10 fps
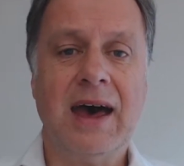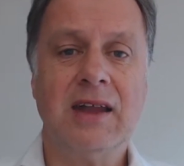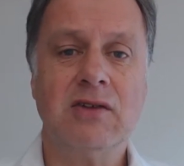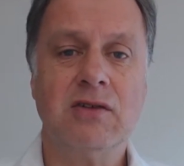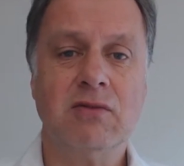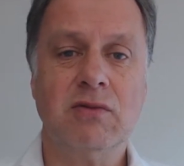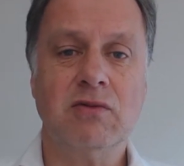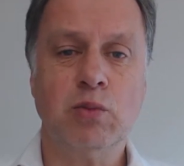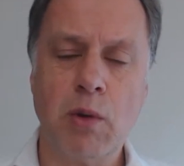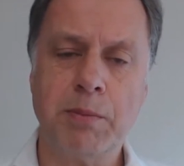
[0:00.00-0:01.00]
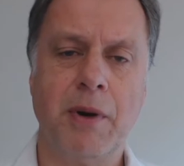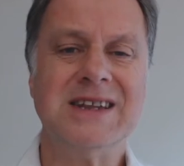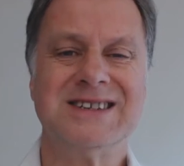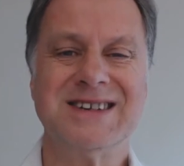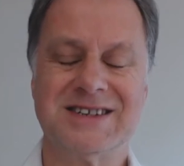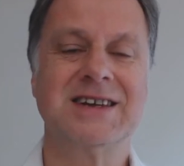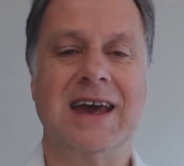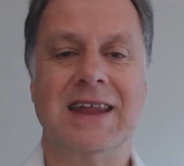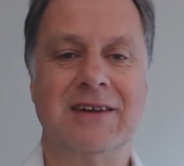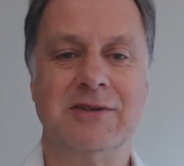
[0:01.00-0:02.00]
And what binds us
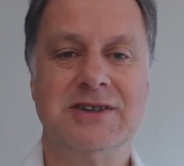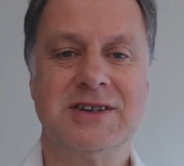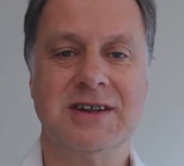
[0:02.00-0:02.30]
together as